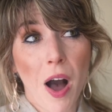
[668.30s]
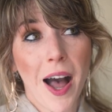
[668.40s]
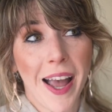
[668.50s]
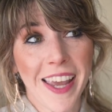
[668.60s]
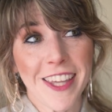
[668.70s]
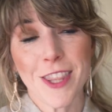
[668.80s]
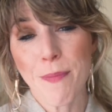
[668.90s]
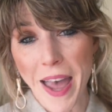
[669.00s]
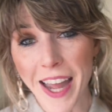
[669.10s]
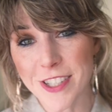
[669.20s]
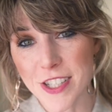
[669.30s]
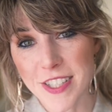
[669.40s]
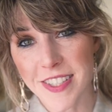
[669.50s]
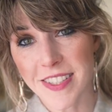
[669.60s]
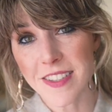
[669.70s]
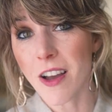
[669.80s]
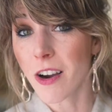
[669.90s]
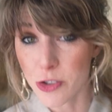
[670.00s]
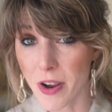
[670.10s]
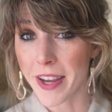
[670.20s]
why the patches
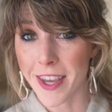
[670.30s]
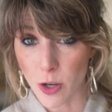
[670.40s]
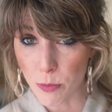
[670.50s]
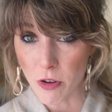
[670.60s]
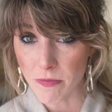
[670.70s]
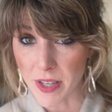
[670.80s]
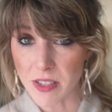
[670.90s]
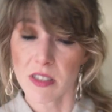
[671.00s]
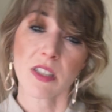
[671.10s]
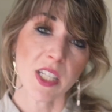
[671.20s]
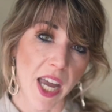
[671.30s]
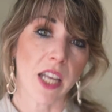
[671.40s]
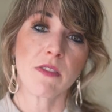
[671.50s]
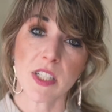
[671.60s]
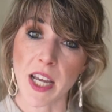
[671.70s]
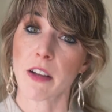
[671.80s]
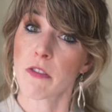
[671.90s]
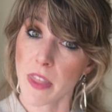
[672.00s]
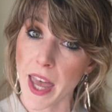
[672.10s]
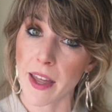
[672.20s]
are tracking your movement to kind of
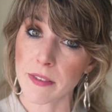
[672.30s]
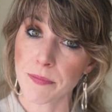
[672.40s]
detect for that.